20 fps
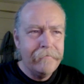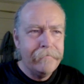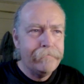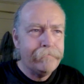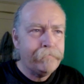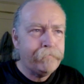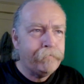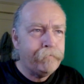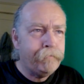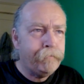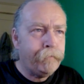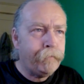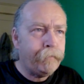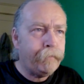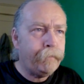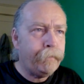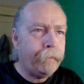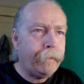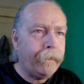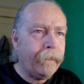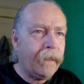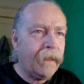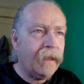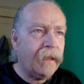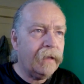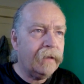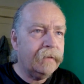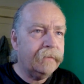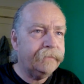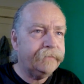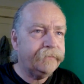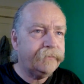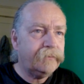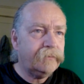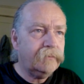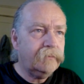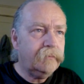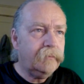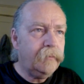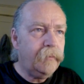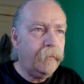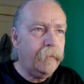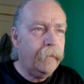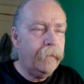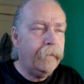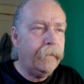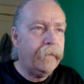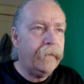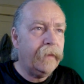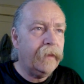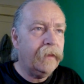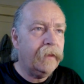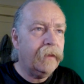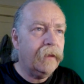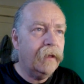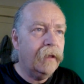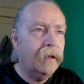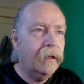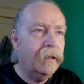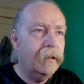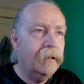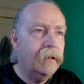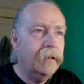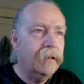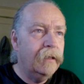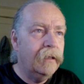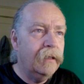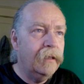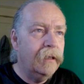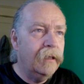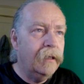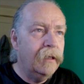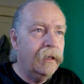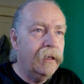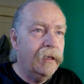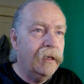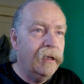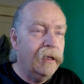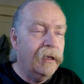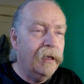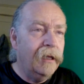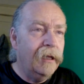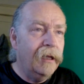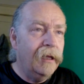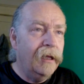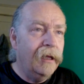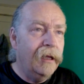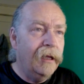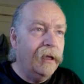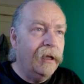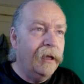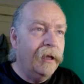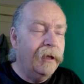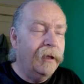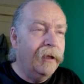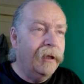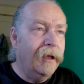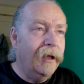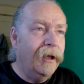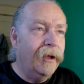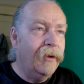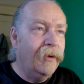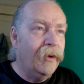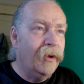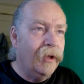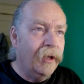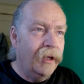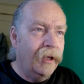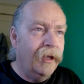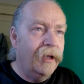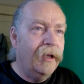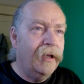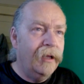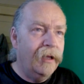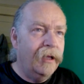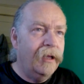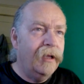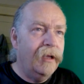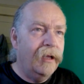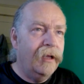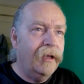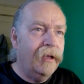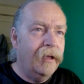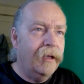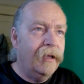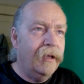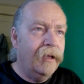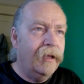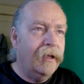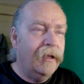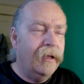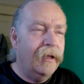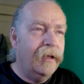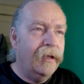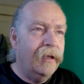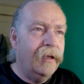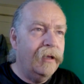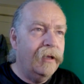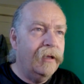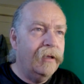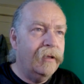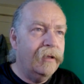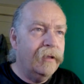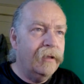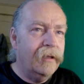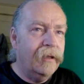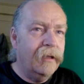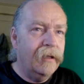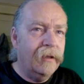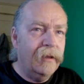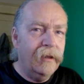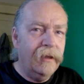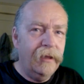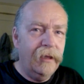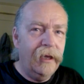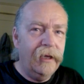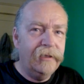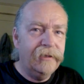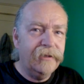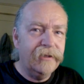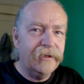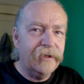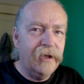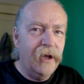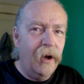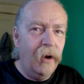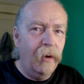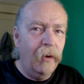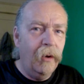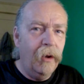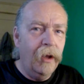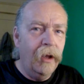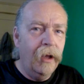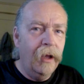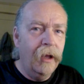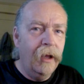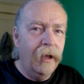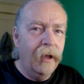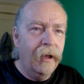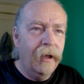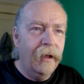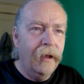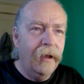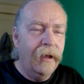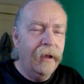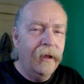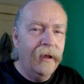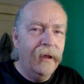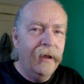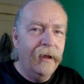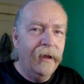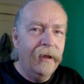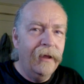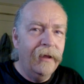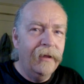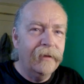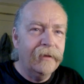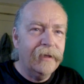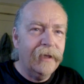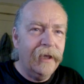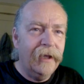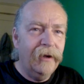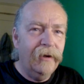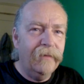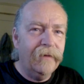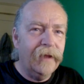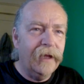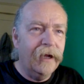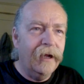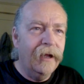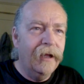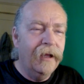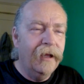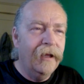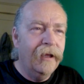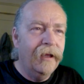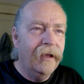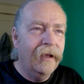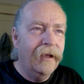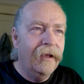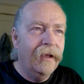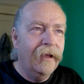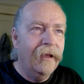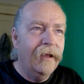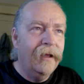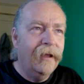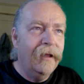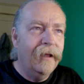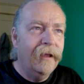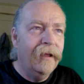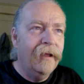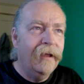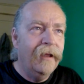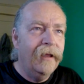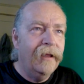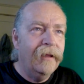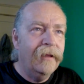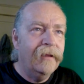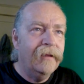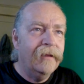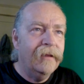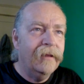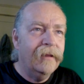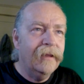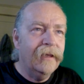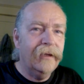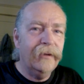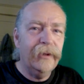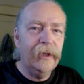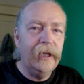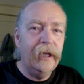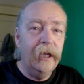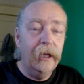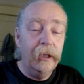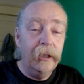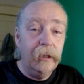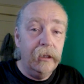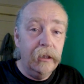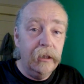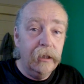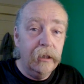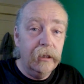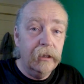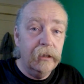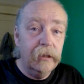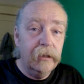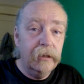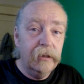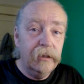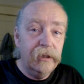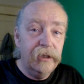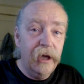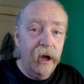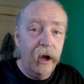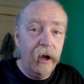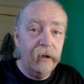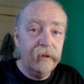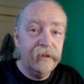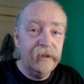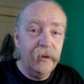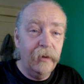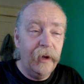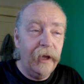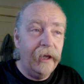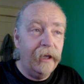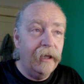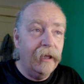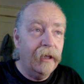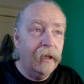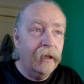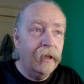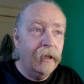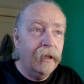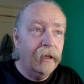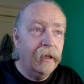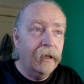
I'm literally yards away. You know, I have to trudge. At that time, I had to trudge through the through the ice and snow. The ice and snow. You know, to, to get over there. To get over there. And, you know, literally zero weathers, yards you know, away, risking getting